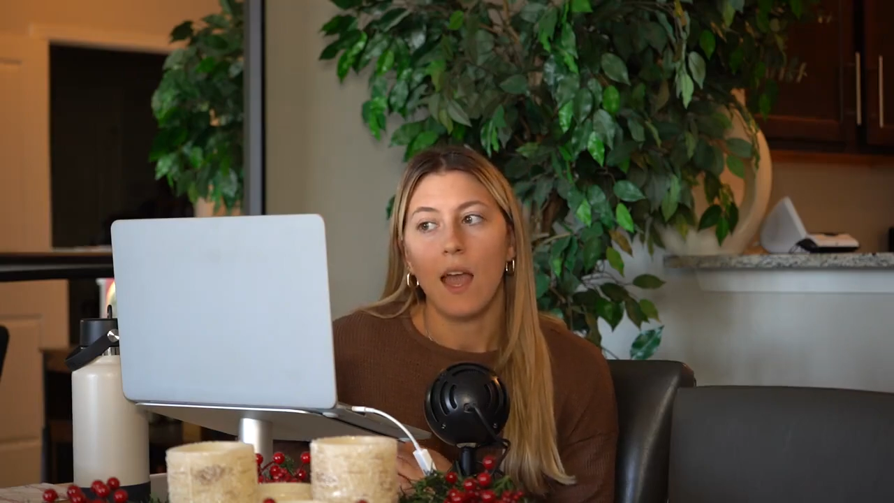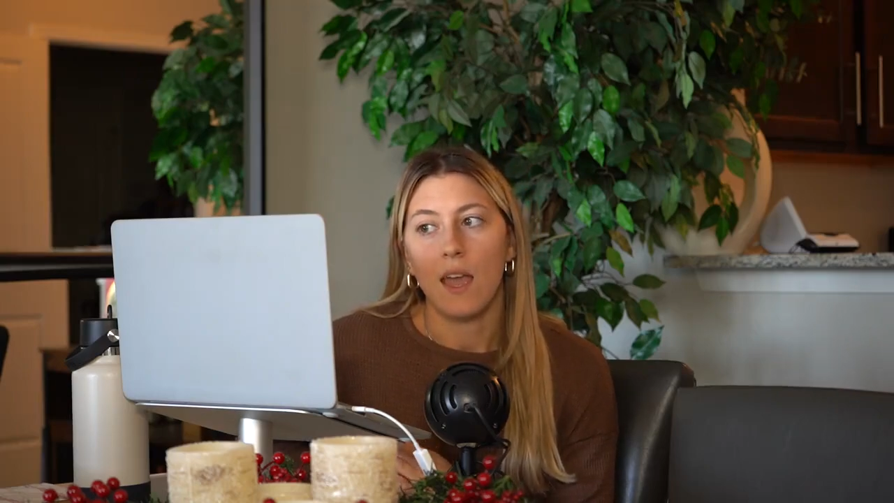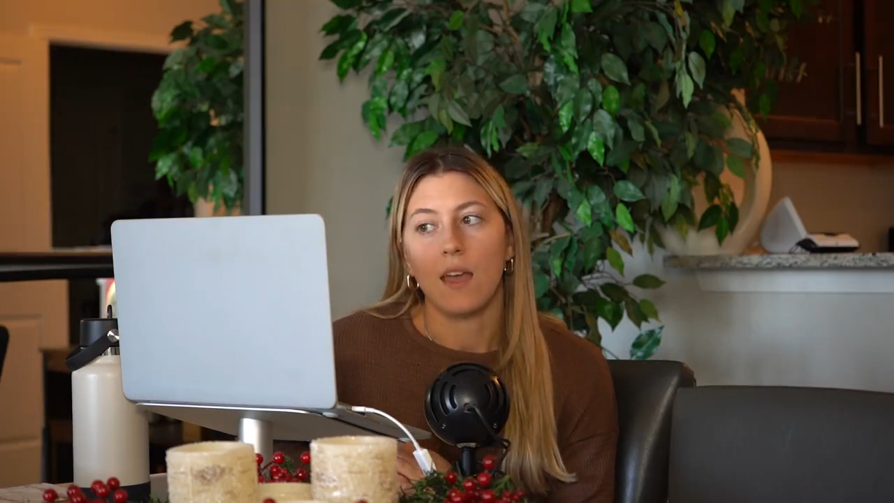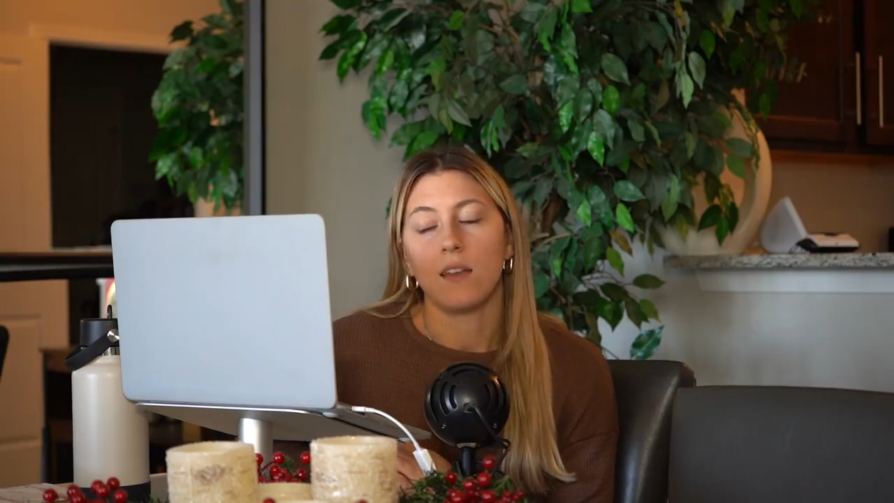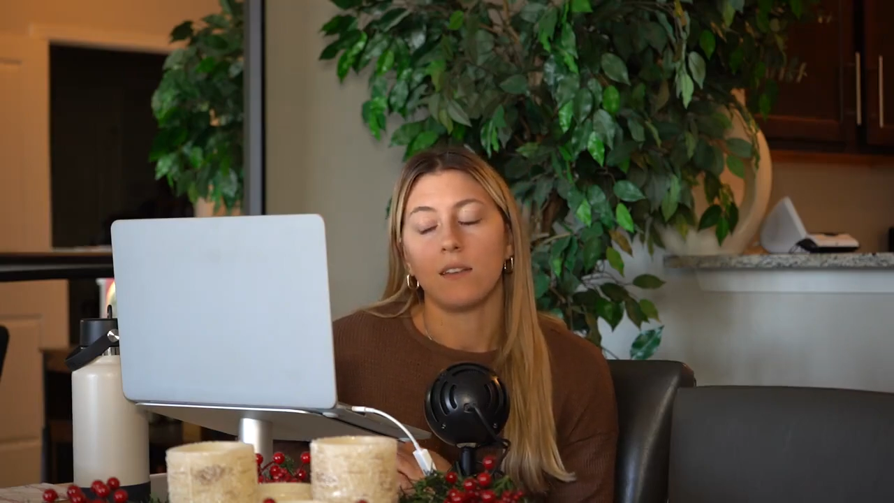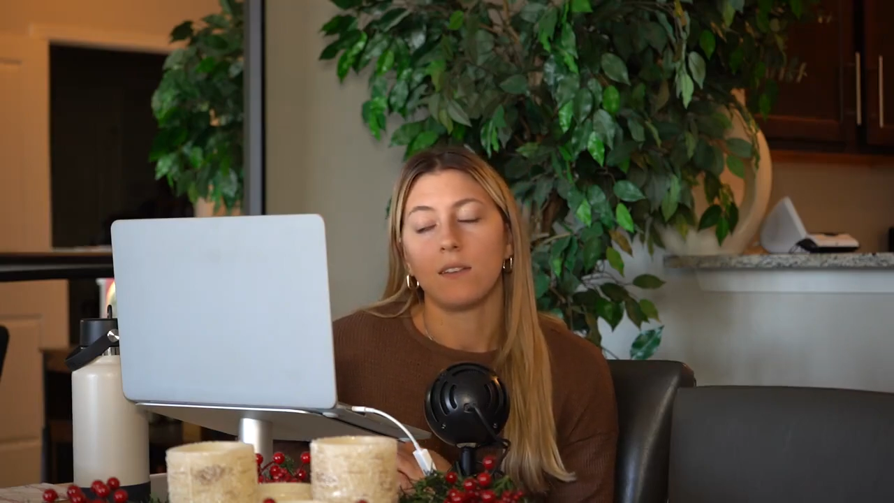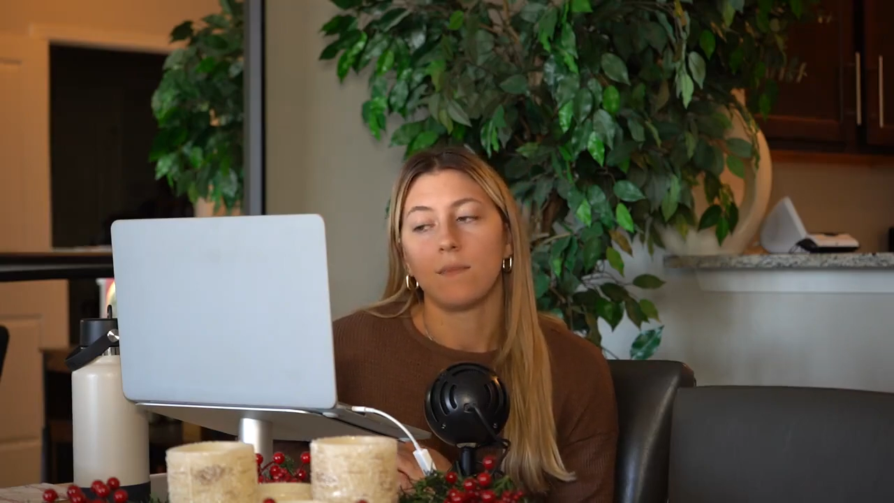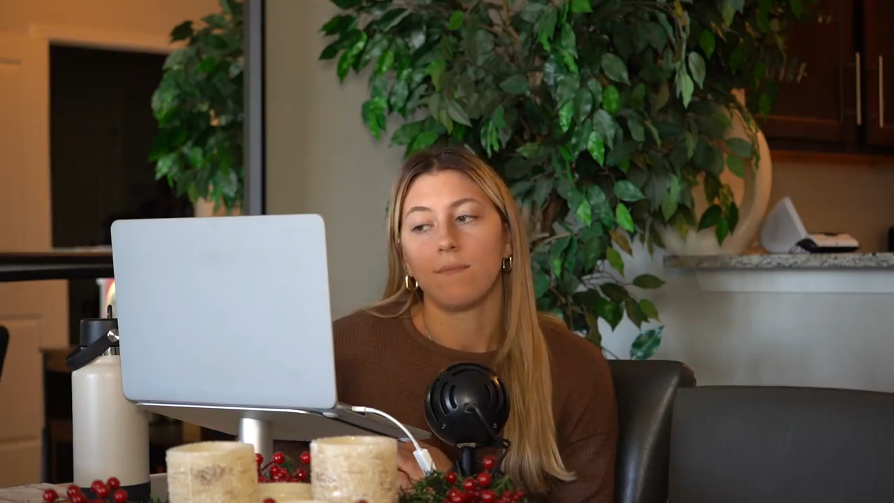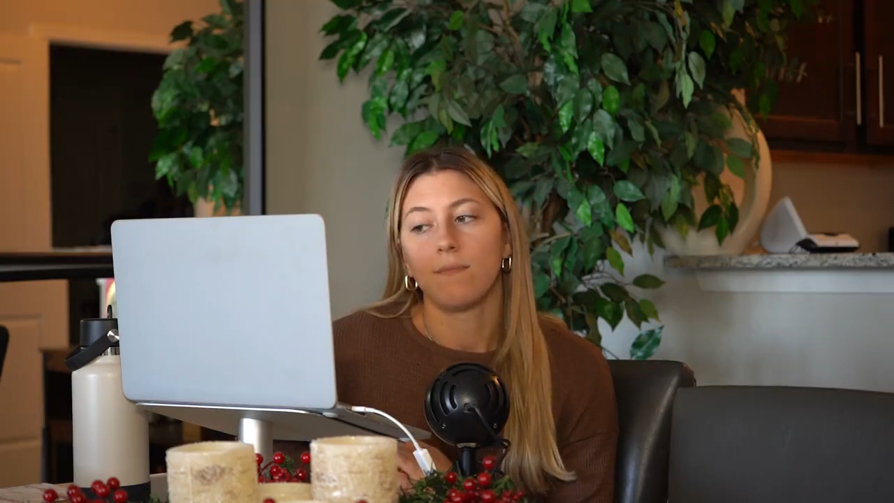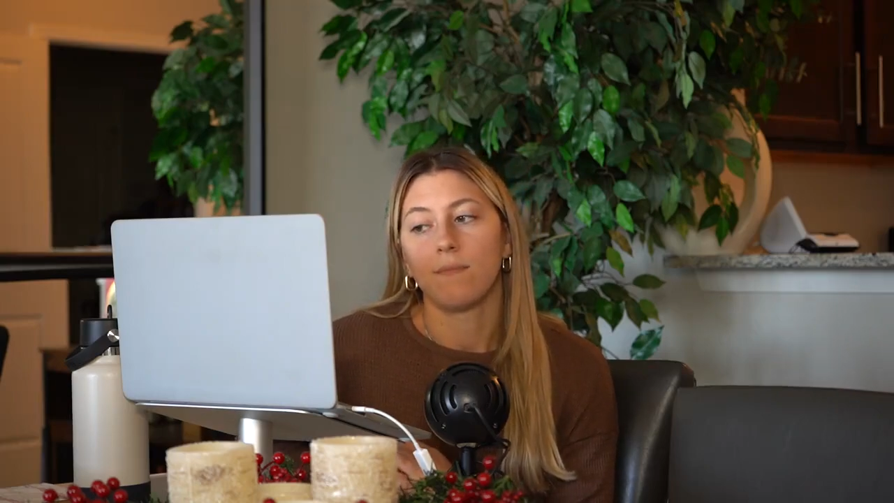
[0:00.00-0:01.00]
And
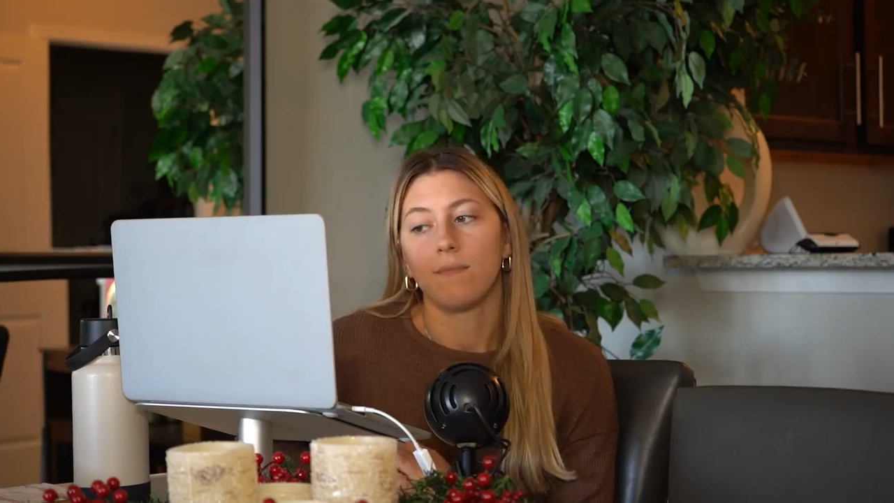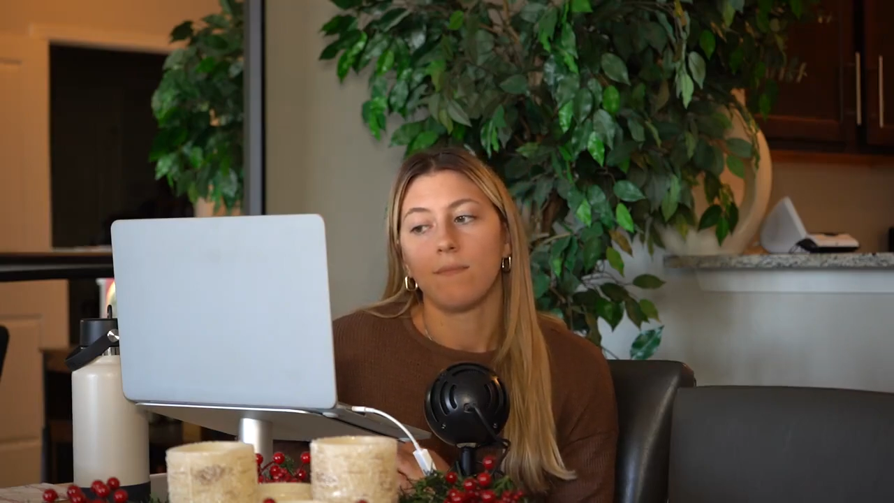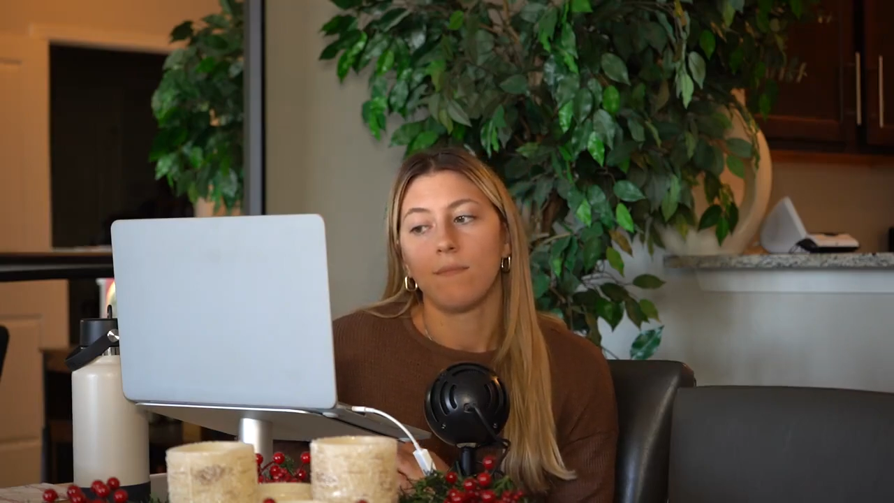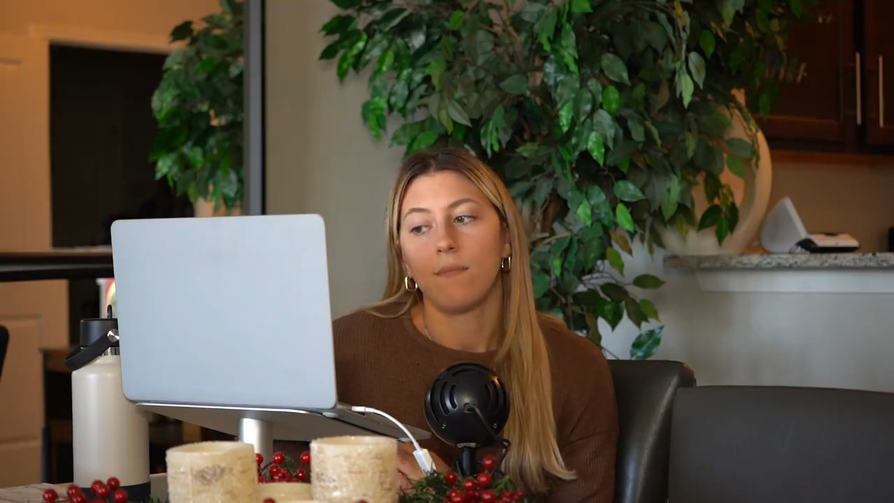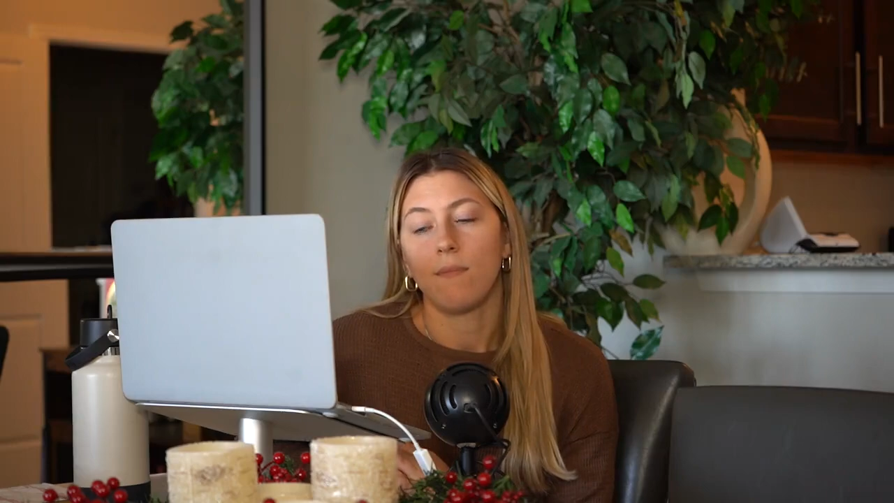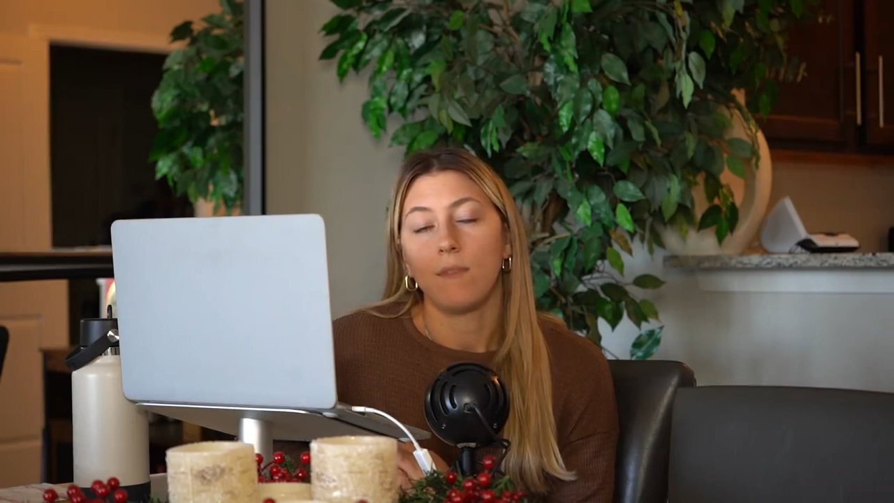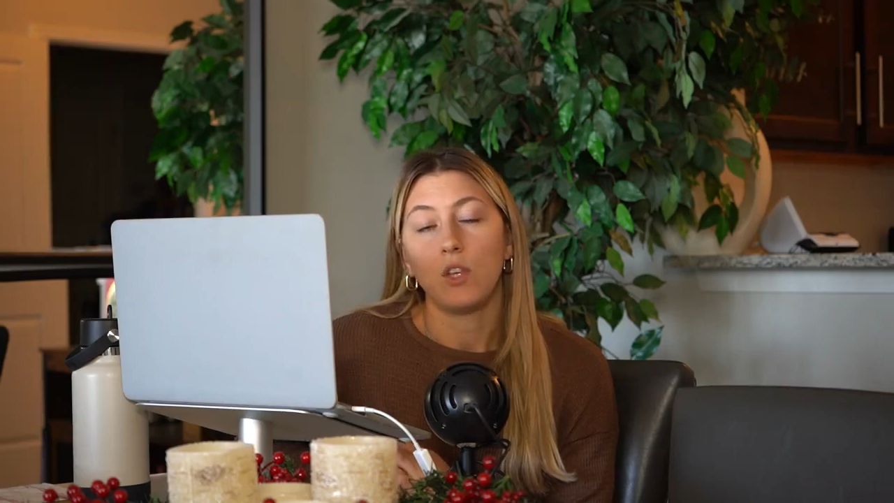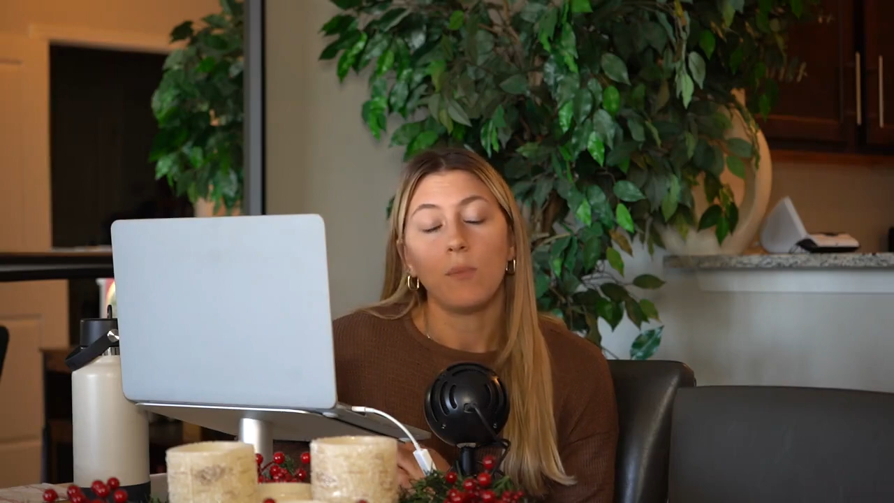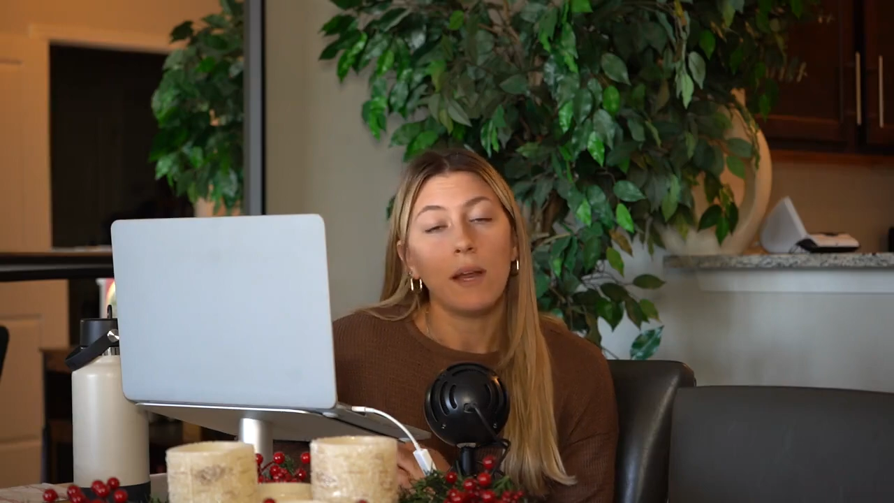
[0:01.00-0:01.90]
you